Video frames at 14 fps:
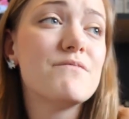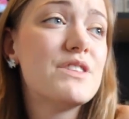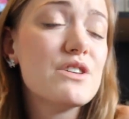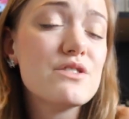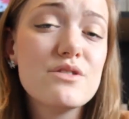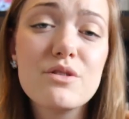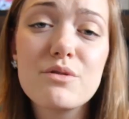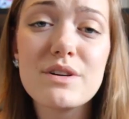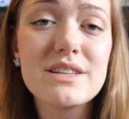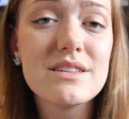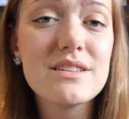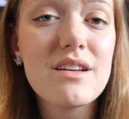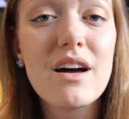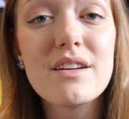there's no
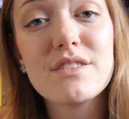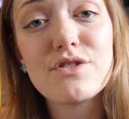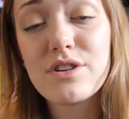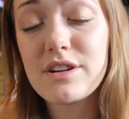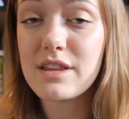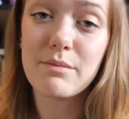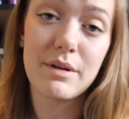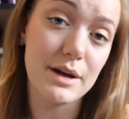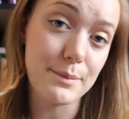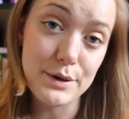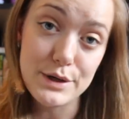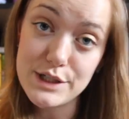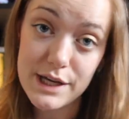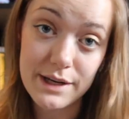reason not to treat them like a
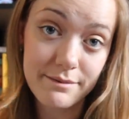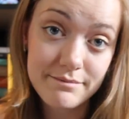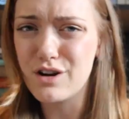person.